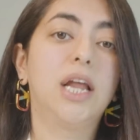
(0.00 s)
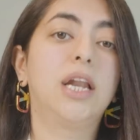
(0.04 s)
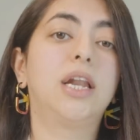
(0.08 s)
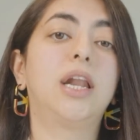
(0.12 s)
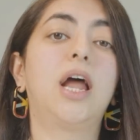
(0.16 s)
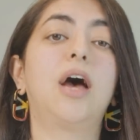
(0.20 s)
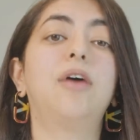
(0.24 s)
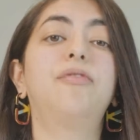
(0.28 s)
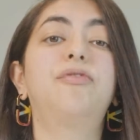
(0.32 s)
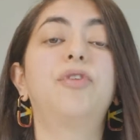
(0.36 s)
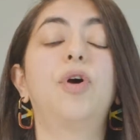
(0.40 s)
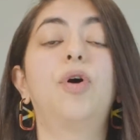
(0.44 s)

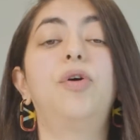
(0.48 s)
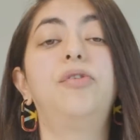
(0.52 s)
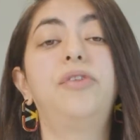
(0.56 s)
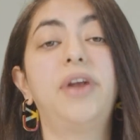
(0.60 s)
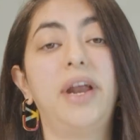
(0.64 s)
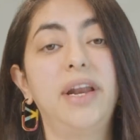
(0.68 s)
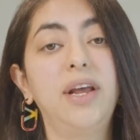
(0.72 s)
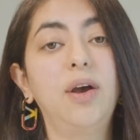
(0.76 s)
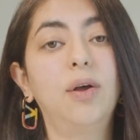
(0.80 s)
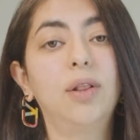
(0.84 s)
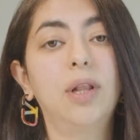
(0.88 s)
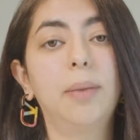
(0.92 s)
Now, if you're
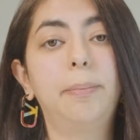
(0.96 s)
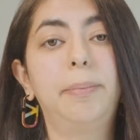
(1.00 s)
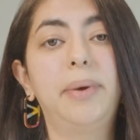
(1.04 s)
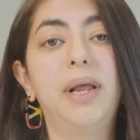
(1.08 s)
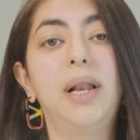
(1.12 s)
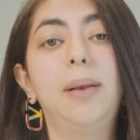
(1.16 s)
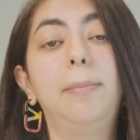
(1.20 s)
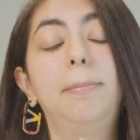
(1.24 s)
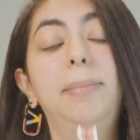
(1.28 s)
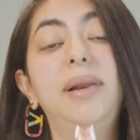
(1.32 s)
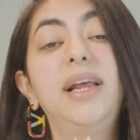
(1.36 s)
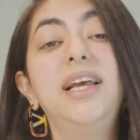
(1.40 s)
already on the
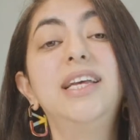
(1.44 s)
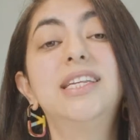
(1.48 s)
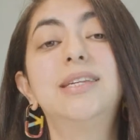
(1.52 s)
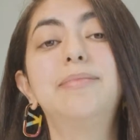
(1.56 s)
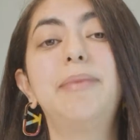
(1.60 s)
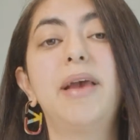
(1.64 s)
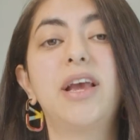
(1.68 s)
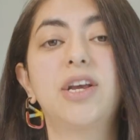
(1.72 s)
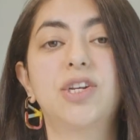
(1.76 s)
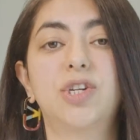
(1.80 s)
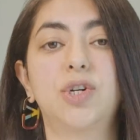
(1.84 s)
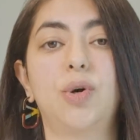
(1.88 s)
pill, please
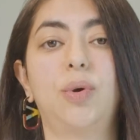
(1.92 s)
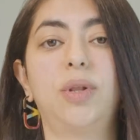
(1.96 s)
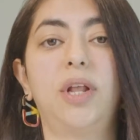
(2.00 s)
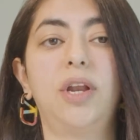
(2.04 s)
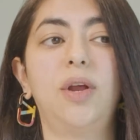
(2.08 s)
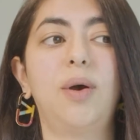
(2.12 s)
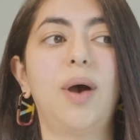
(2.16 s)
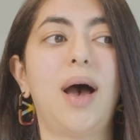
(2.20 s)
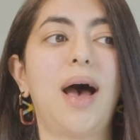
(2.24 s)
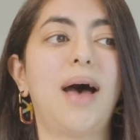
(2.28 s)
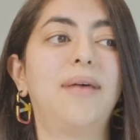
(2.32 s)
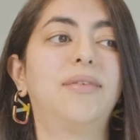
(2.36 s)
make sure
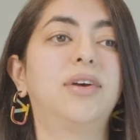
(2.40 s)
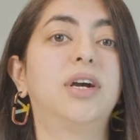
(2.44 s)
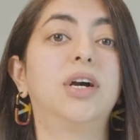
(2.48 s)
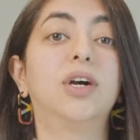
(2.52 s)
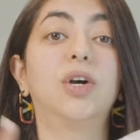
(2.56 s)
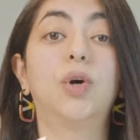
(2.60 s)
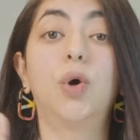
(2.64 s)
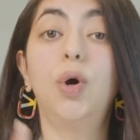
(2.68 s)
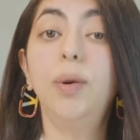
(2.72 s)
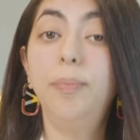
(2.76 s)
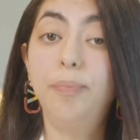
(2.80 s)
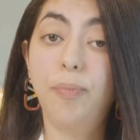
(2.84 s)
that you're having a
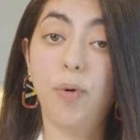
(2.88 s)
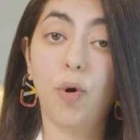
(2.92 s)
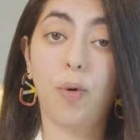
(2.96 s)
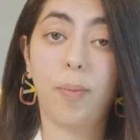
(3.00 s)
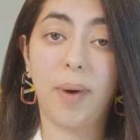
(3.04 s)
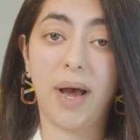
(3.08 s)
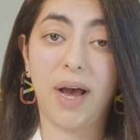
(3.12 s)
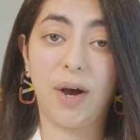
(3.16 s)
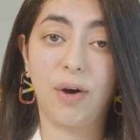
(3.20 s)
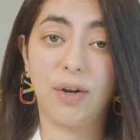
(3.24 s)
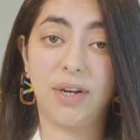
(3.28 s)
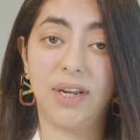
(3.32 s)
good
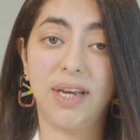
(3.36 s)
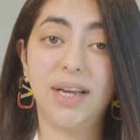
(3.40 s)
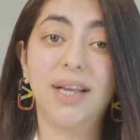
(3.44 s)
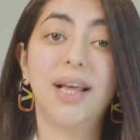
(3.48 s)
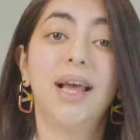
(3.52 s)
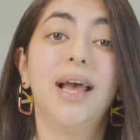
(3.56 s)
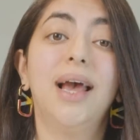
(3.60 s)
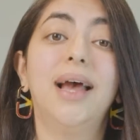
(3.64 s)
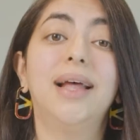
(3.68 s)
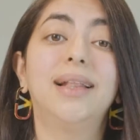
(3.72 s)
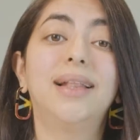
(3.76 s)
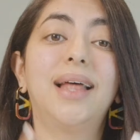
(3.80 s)
probiotic
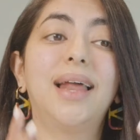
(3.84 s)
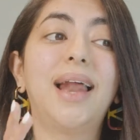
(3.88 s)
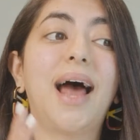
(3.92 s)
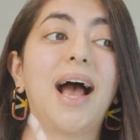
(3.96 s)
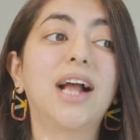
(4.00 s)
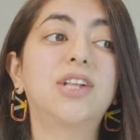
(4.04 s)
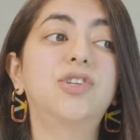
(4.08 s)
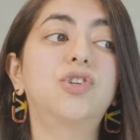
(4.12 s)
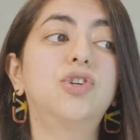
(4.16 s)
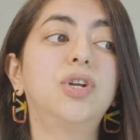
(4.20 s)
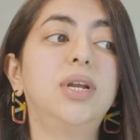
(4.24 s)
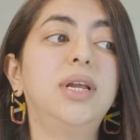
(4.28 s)
that
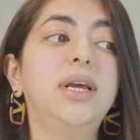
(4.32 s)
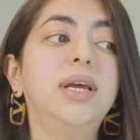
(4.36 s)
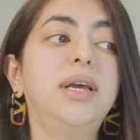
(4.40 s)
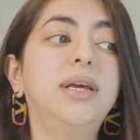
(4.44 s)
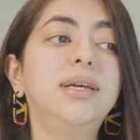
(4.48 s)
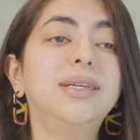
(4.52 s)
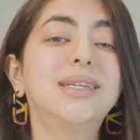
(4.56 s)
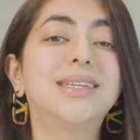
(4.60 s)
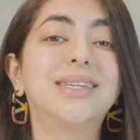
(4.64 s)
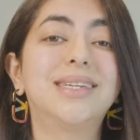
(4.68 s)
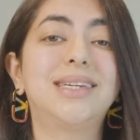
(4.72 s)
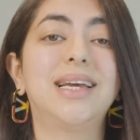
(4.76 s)

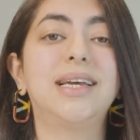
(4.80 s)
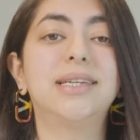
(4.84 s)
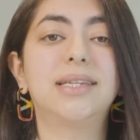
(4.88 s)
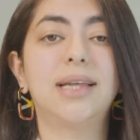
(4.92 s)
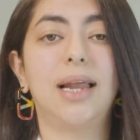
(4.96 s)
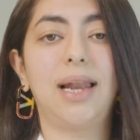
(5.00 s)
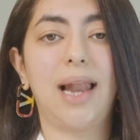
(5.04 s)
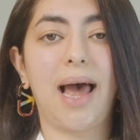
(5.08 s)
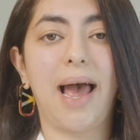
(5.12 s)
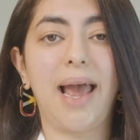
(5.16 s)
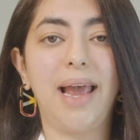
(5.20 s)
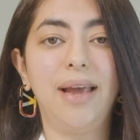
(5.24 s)
actually stays
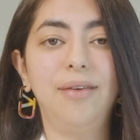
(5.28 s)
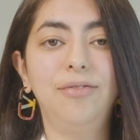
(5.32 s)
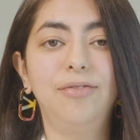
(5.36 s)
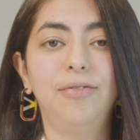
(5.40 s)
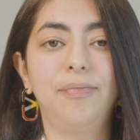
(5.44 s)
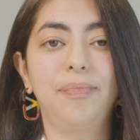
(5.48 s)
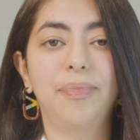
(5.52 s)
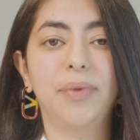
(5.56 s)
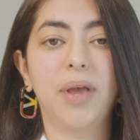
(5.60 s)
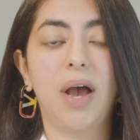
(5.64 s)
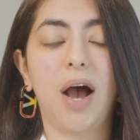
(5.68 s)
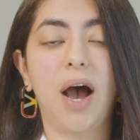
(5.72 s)
alive
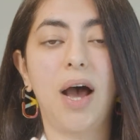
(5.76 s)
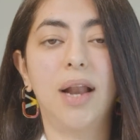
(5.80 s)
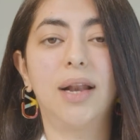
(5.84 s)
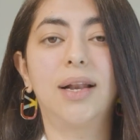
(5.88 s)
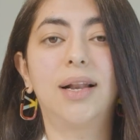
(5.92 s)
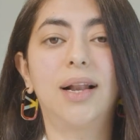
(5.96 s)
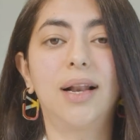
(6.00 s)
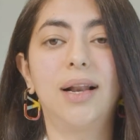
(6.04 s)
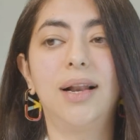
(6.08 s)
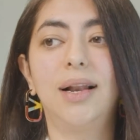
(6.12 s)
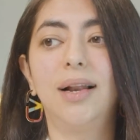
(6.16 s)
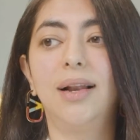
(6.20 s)

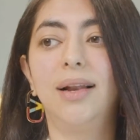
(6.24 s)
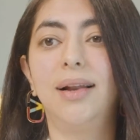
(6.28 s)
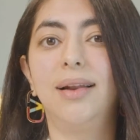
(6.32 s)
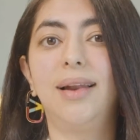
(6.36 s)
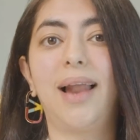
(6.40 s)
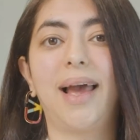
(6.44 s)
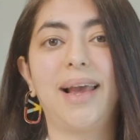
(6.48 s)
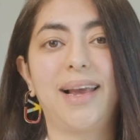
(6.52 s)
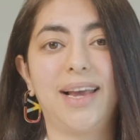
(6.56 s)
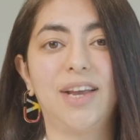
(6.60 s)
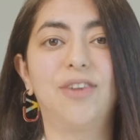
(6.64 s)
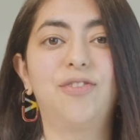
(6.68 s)
until
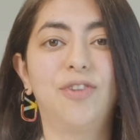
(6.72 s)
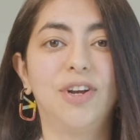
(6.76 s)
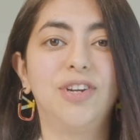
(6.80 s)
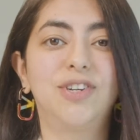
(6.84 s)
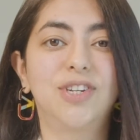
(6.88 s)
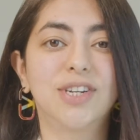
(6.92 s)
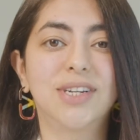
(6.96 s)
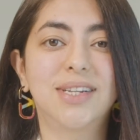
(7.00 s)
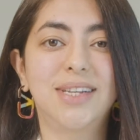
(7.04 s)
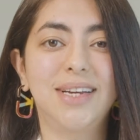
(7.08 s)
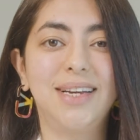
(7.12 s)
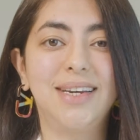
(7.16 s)
like it
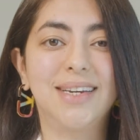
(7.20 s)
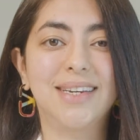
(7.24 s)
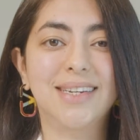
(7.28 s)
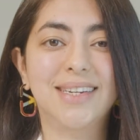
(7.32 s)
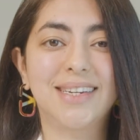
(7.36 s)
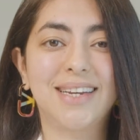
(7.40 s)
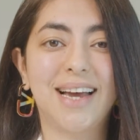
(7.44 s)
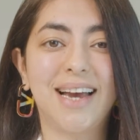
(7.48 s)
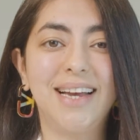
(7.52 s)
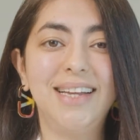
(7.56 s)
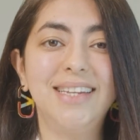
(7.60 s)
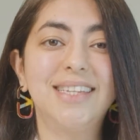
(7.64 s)
reaches the
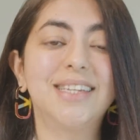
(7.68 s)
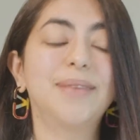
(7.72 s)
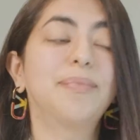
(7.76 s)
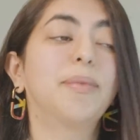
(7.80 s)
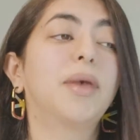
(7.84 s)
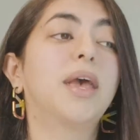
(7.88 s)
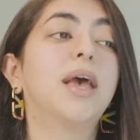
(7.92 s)
intestines.